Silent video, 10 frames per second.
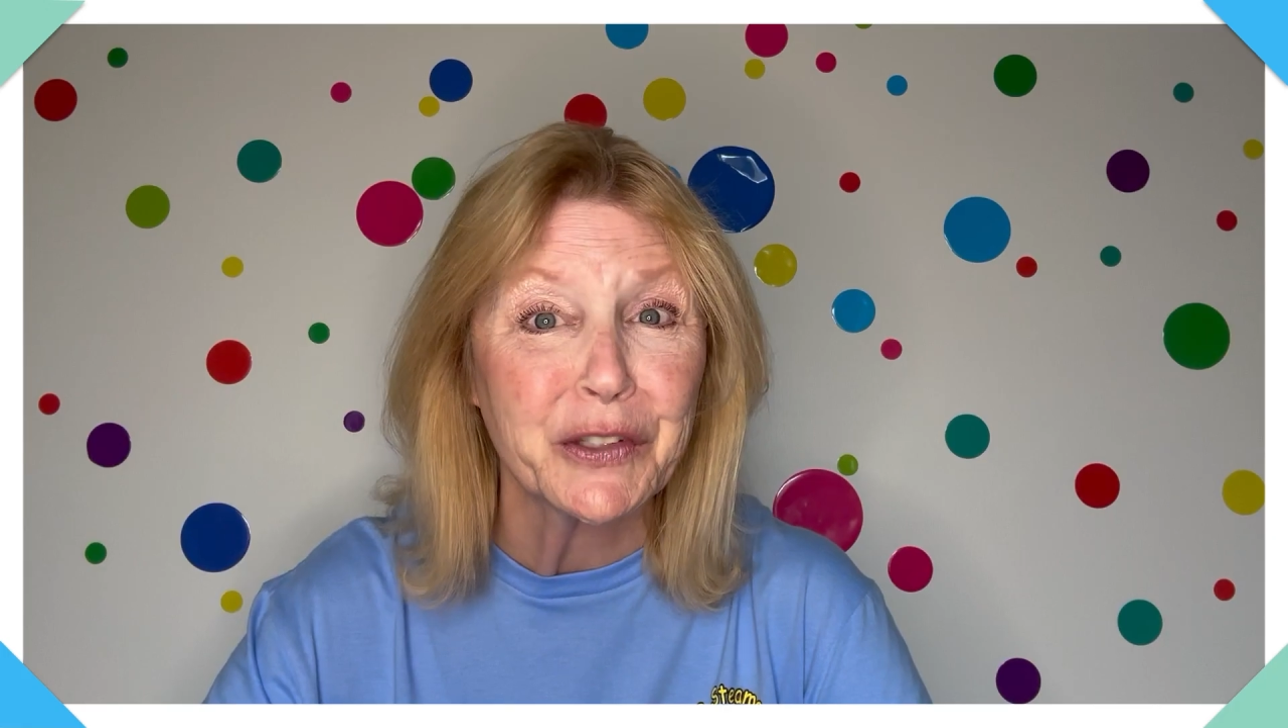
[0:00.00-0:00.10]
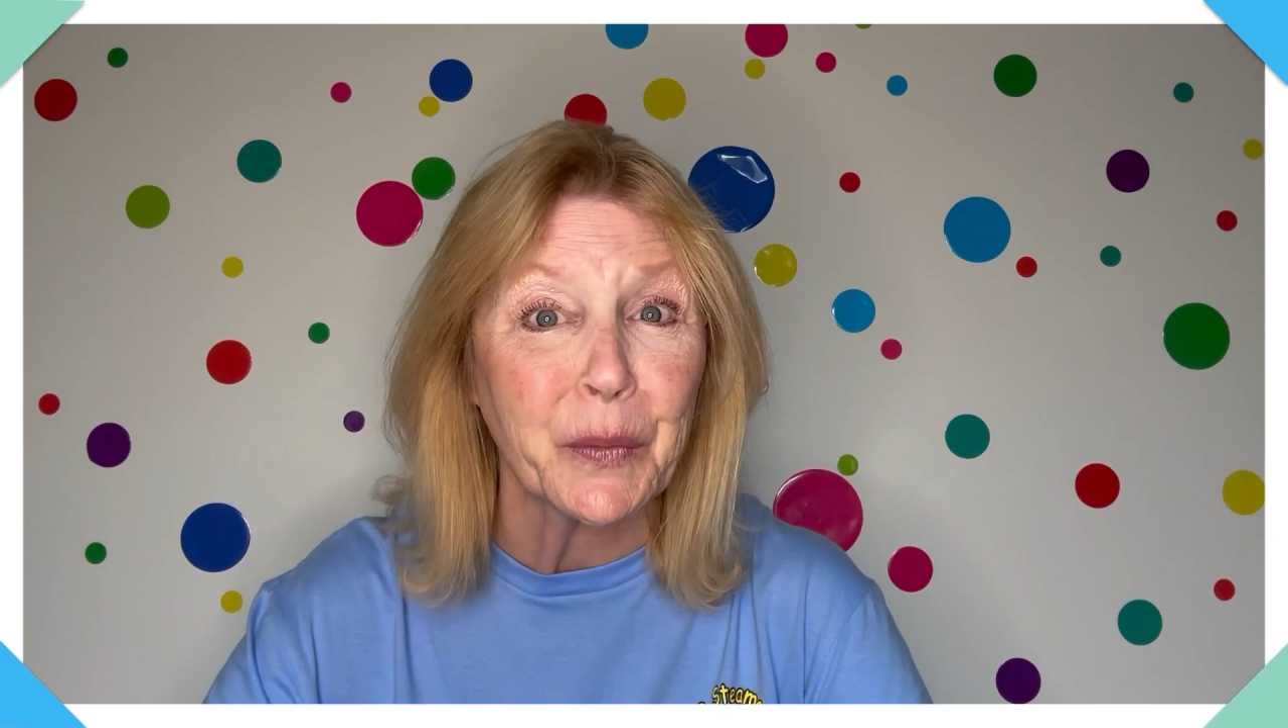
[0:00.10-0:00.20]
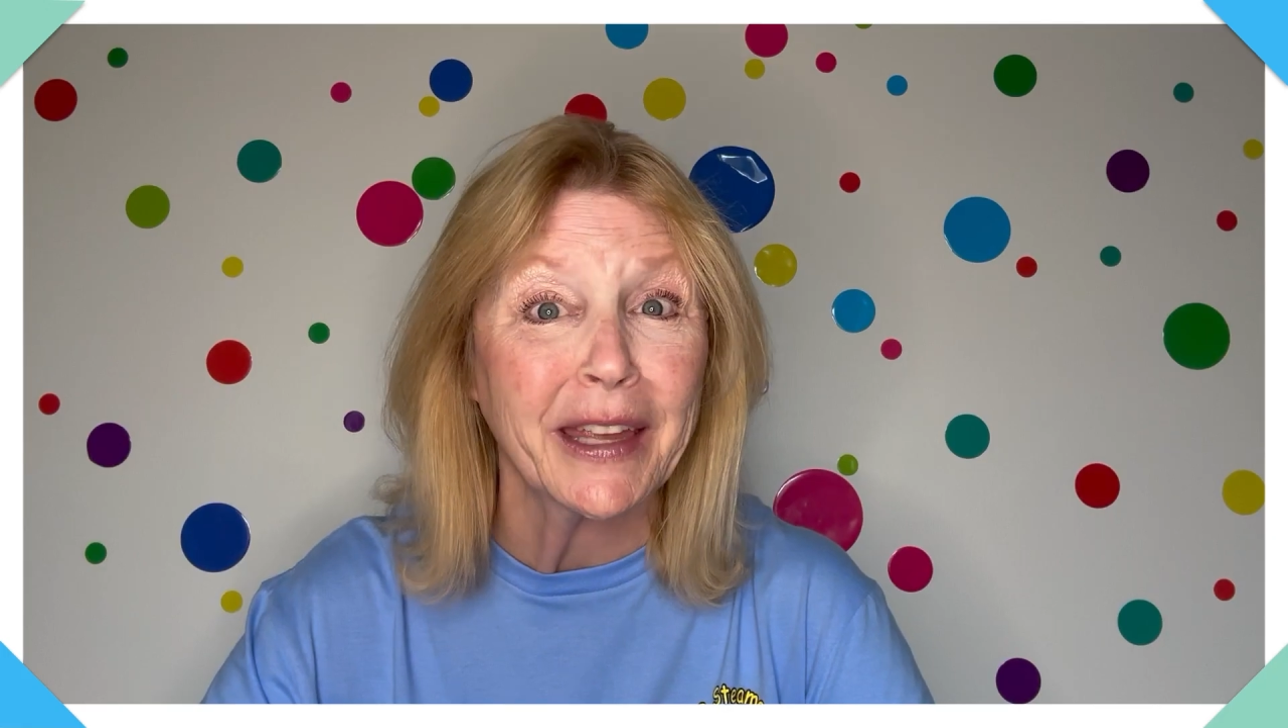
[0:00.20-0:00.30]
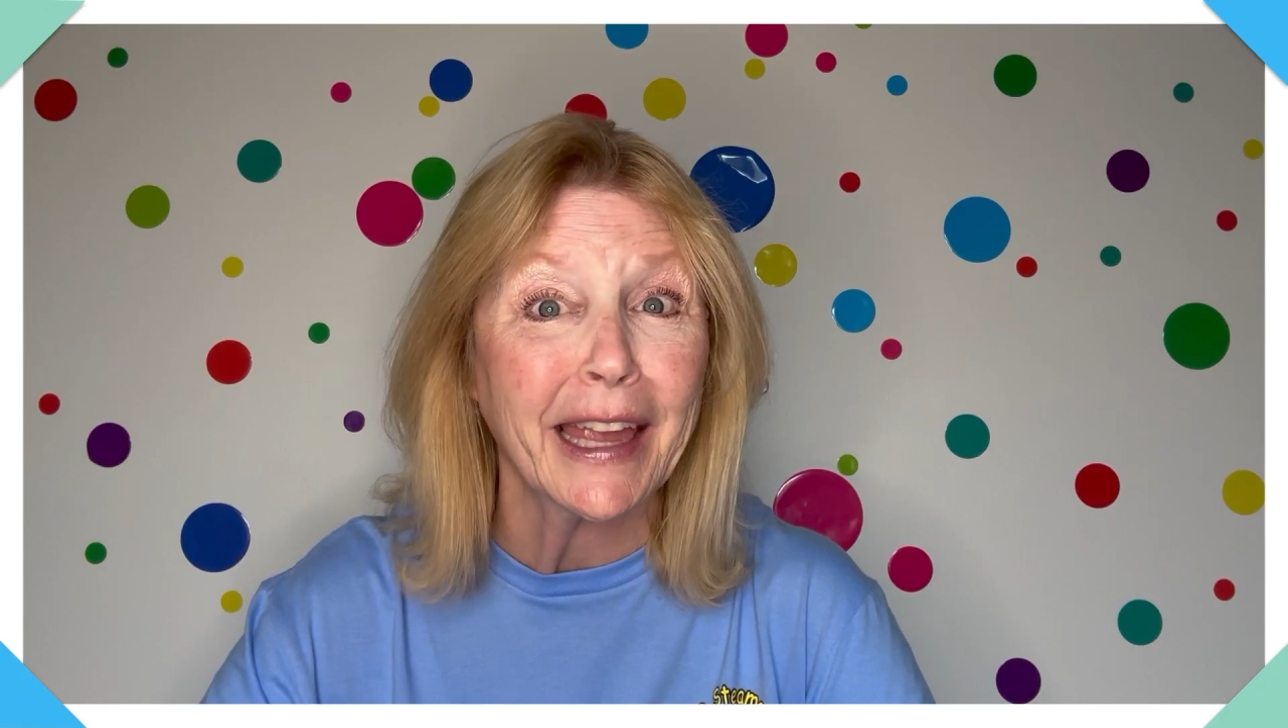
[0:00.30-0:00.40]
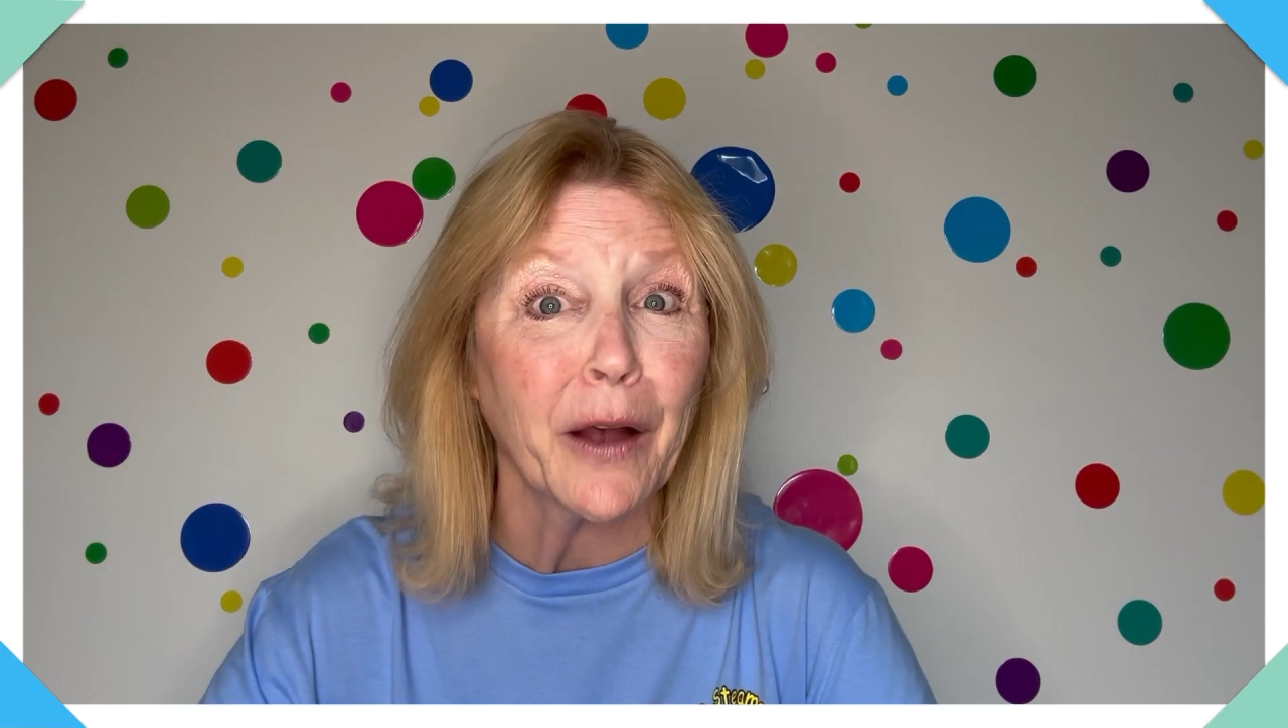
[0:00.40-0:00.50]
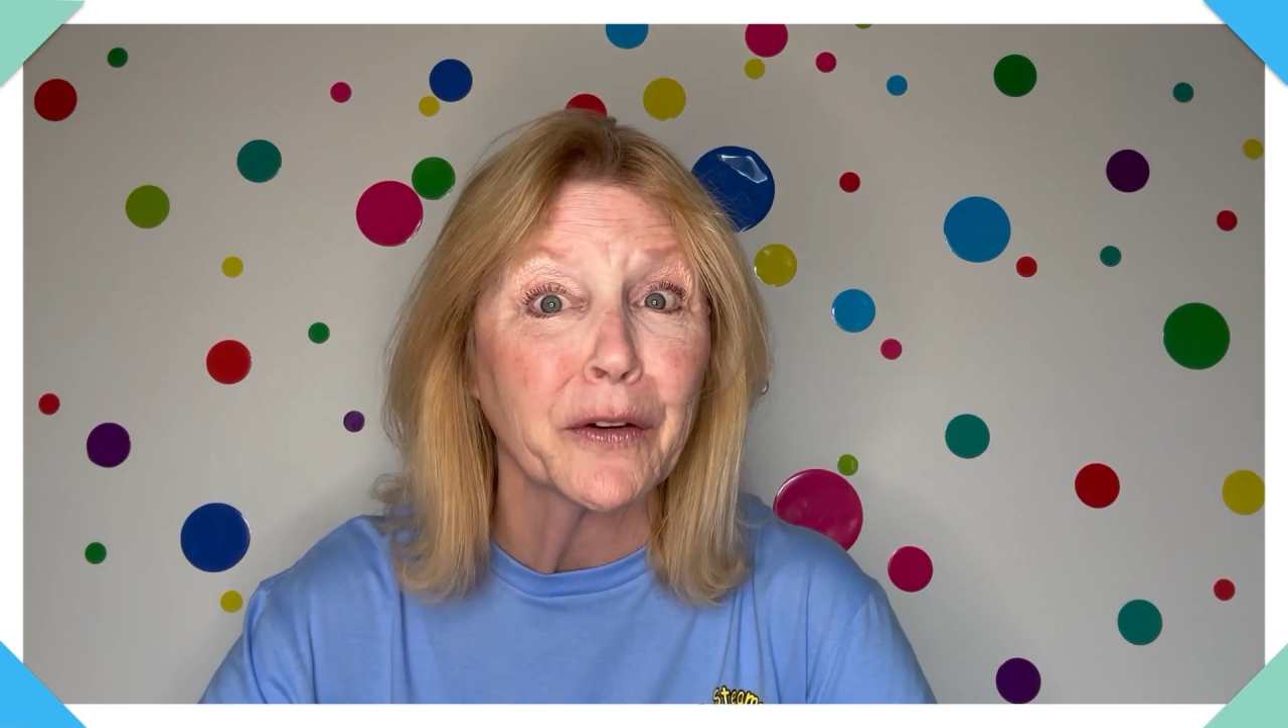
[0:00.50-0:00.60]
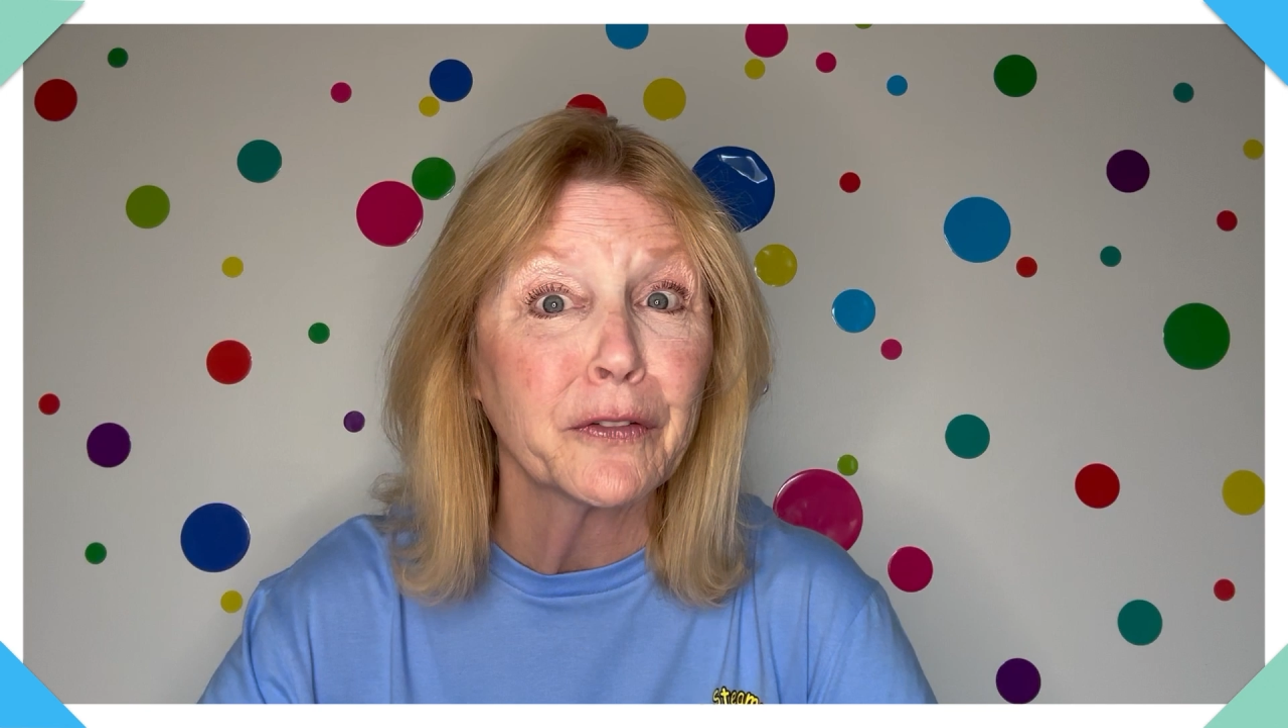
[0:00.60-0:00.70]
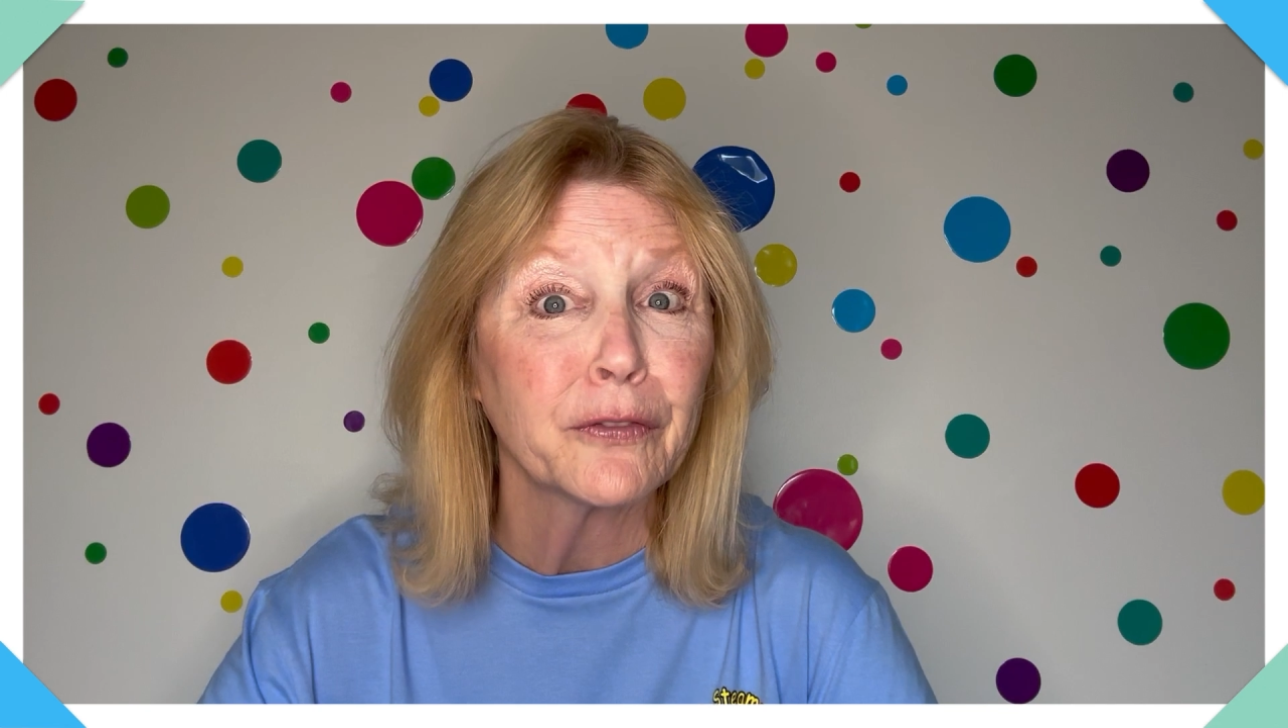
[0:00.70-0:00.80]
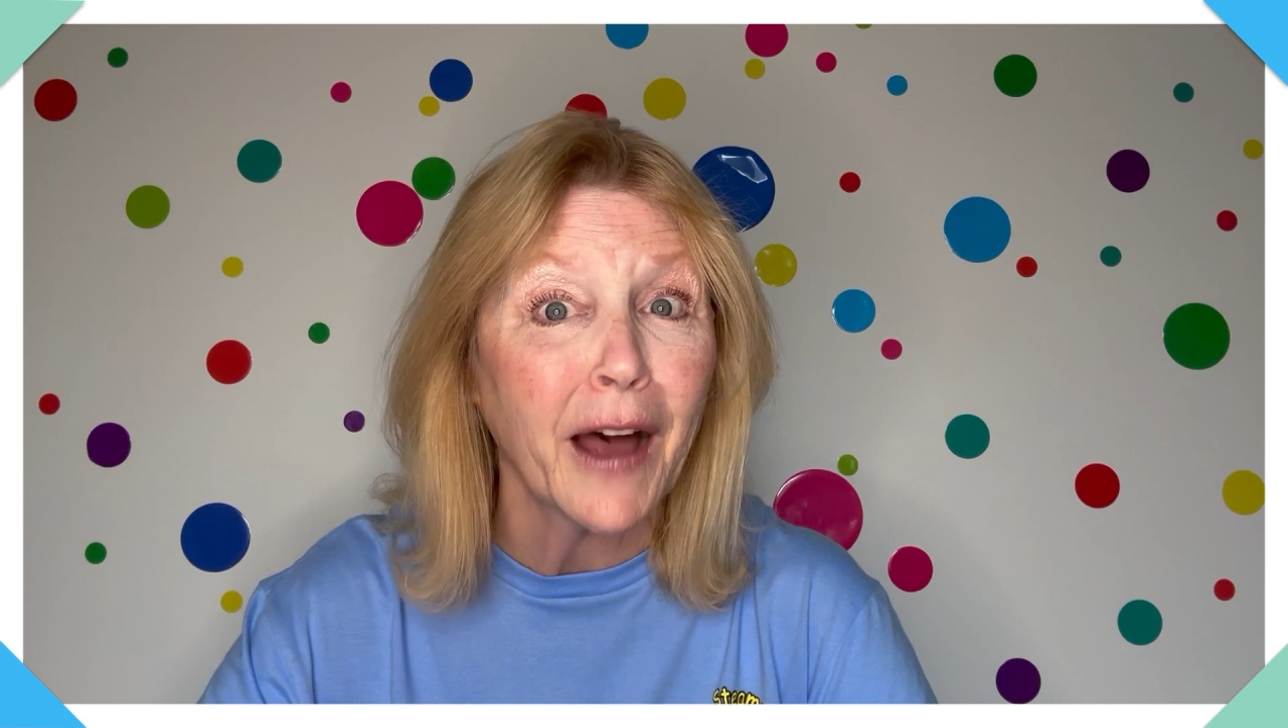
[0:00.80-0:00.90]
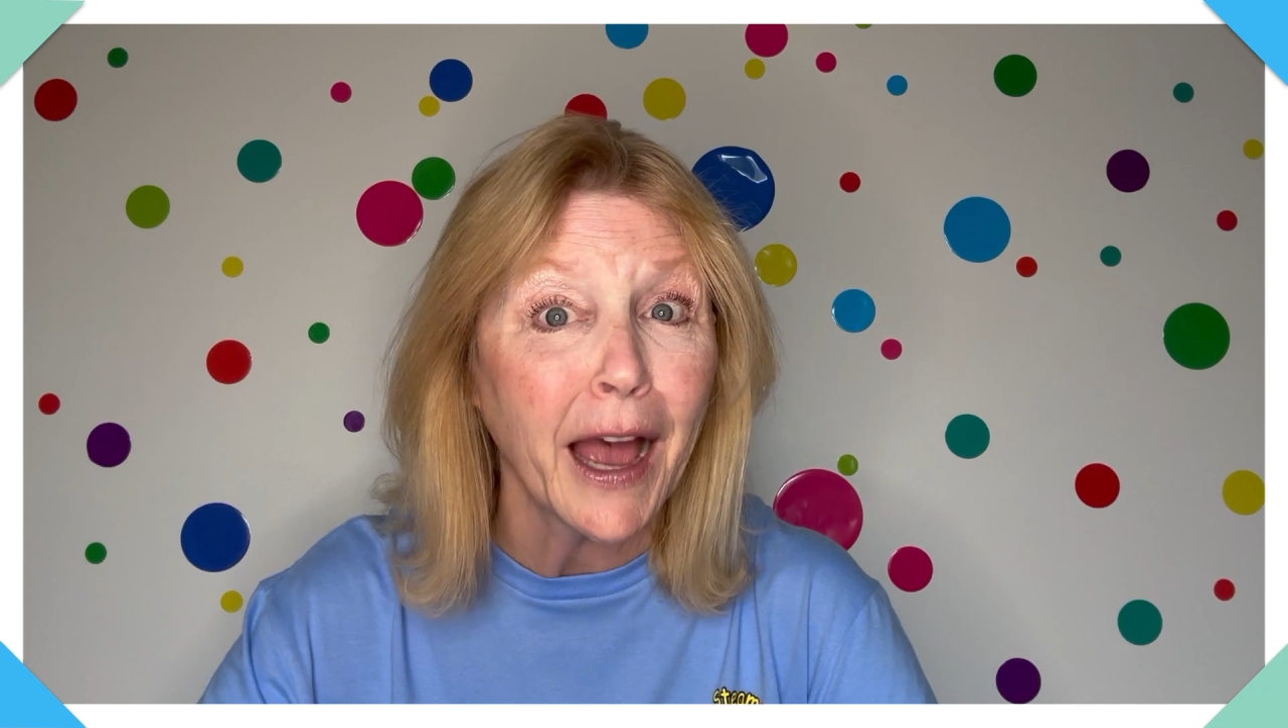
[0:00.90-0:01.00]
So we count
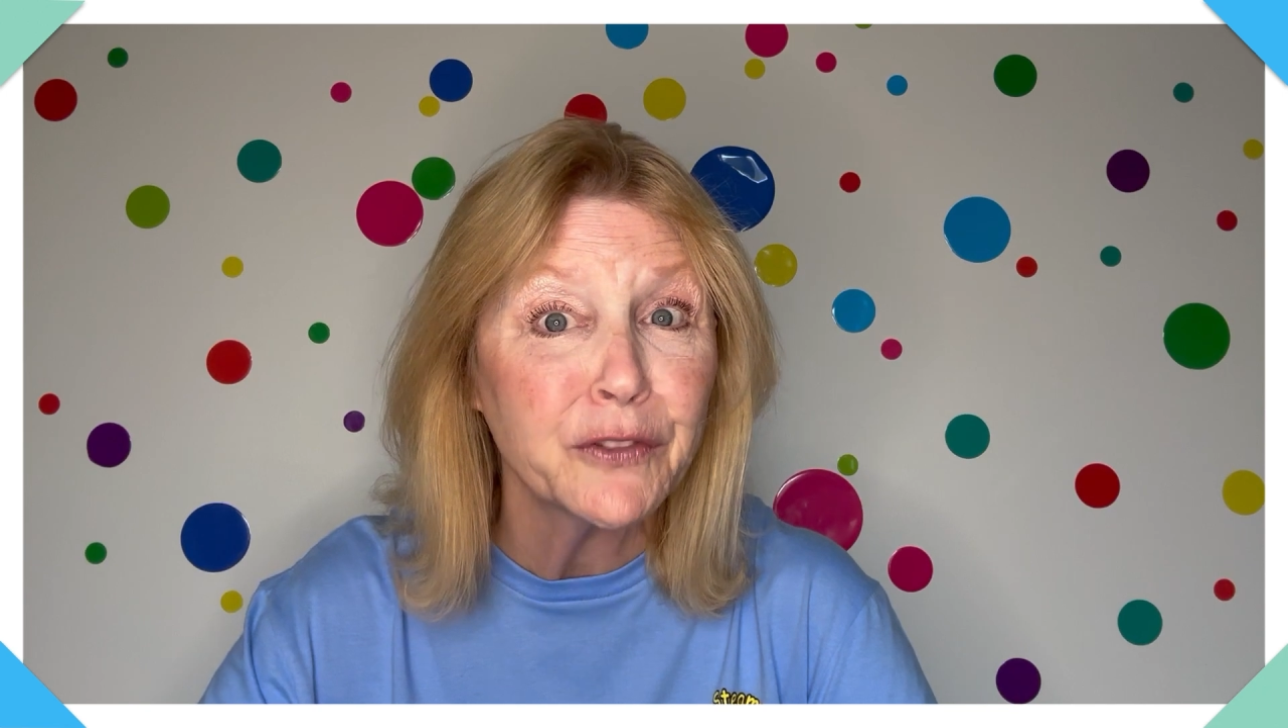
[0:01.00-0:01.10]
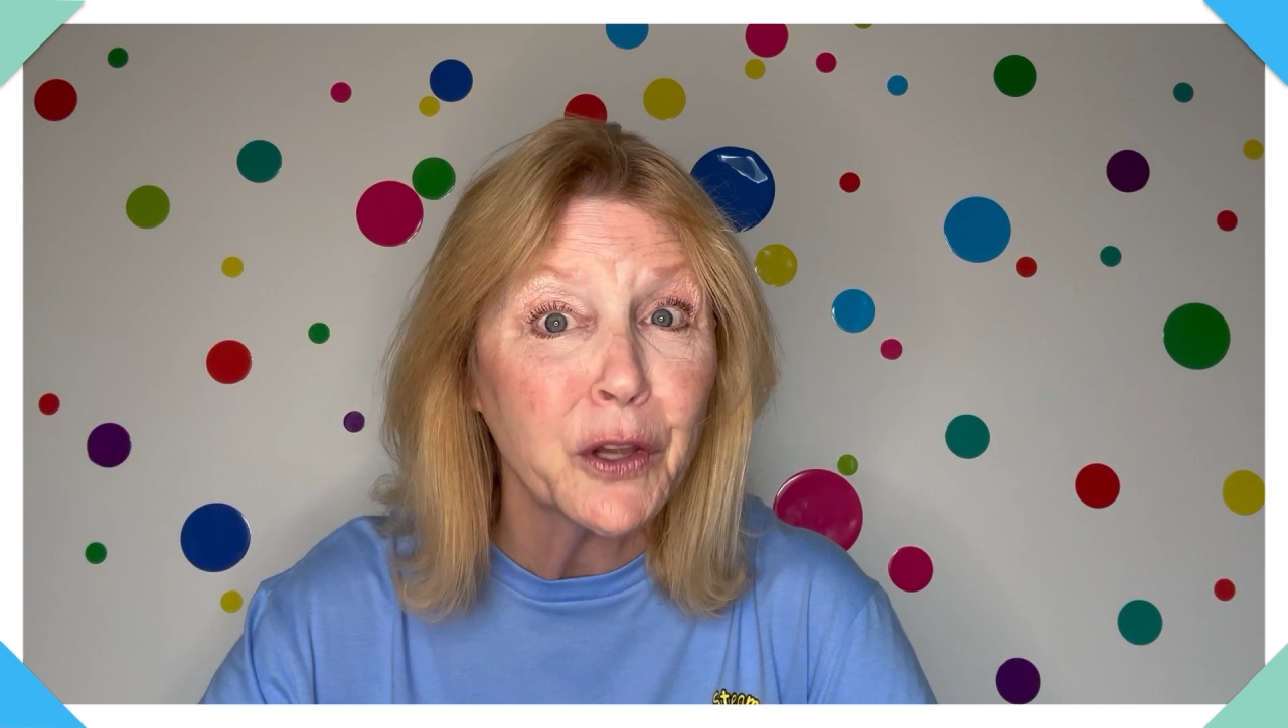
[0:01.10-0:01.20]
5